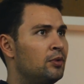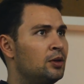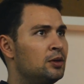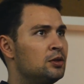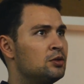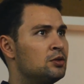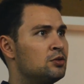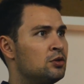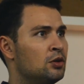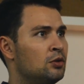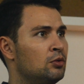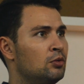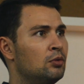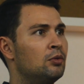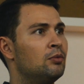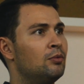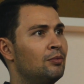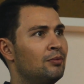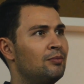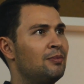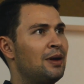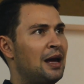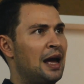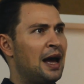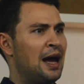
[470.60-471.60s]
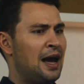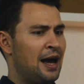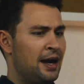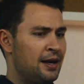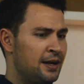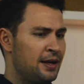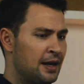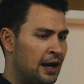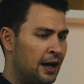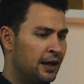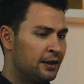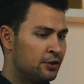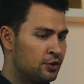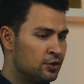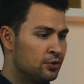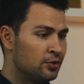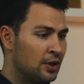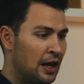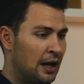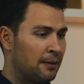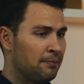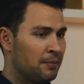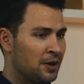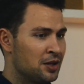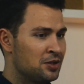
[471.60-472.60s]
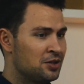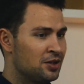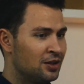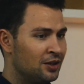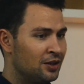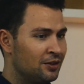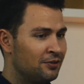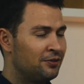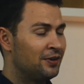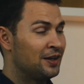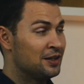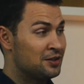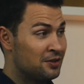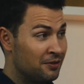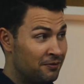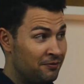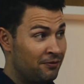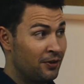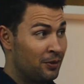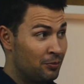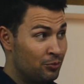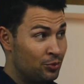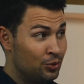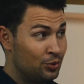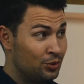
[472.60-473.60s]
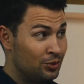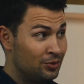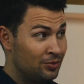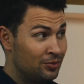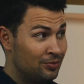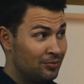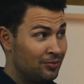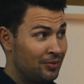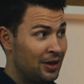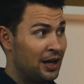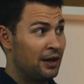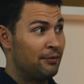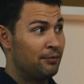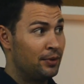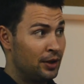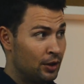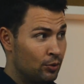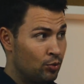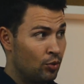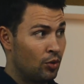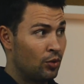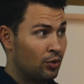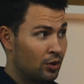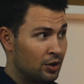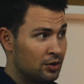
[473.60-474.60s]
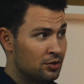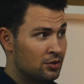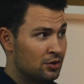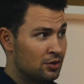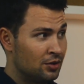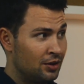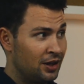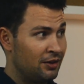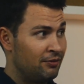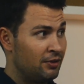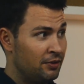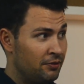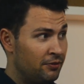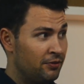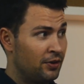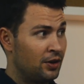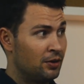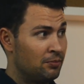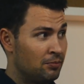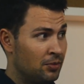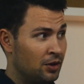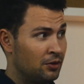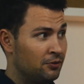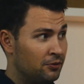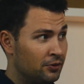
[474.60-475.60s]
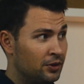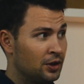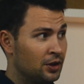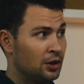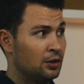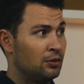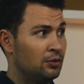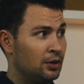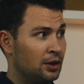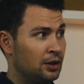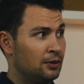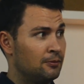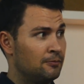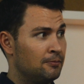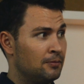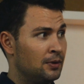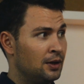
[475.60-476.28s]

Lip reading: So I do that myself as a thumb rule every quarter. So every month go in.